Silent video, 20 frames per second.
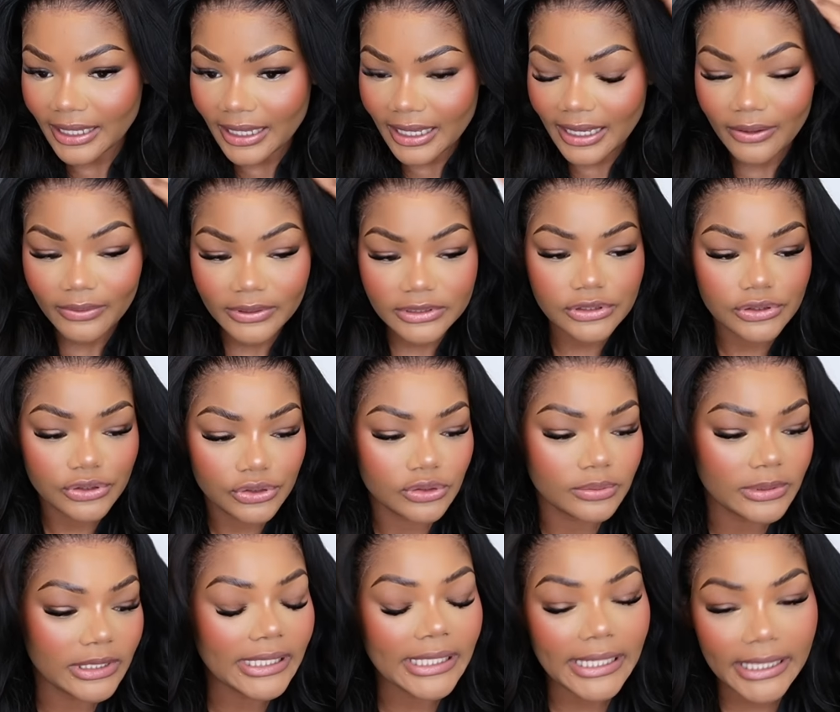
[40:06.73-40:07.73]
I want it to
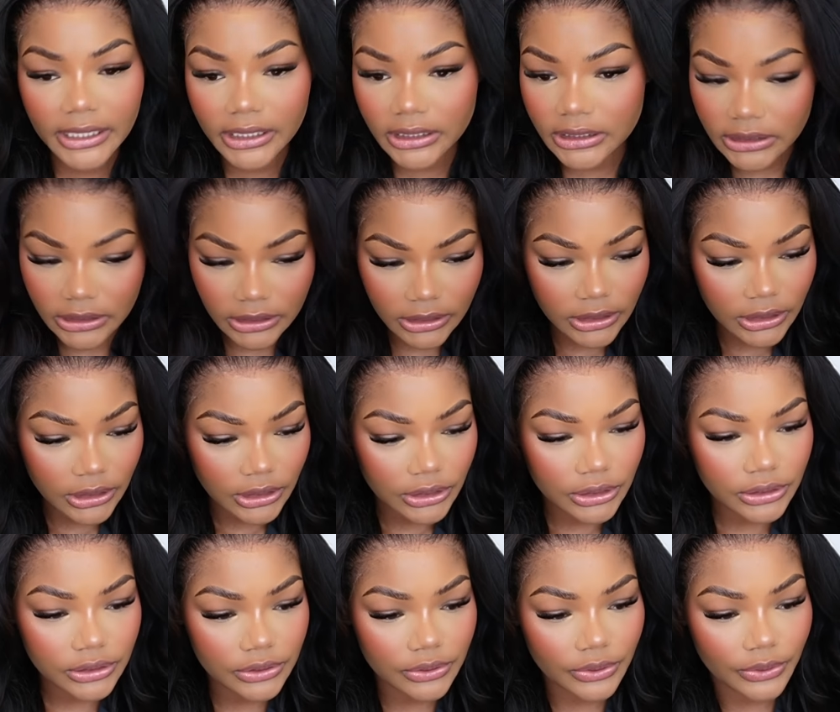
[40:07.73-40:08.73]
be layered.
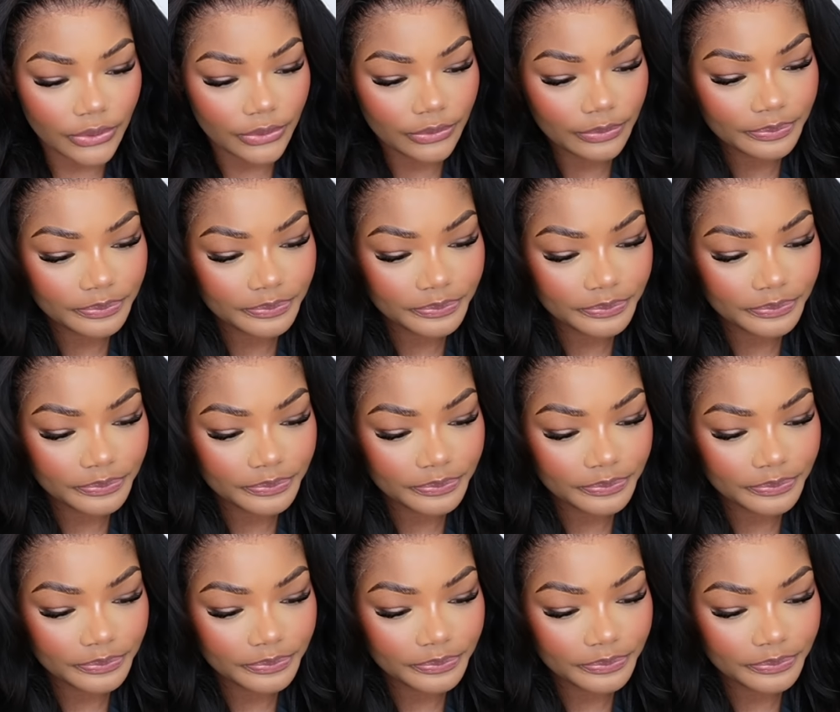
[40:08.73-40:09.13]
So,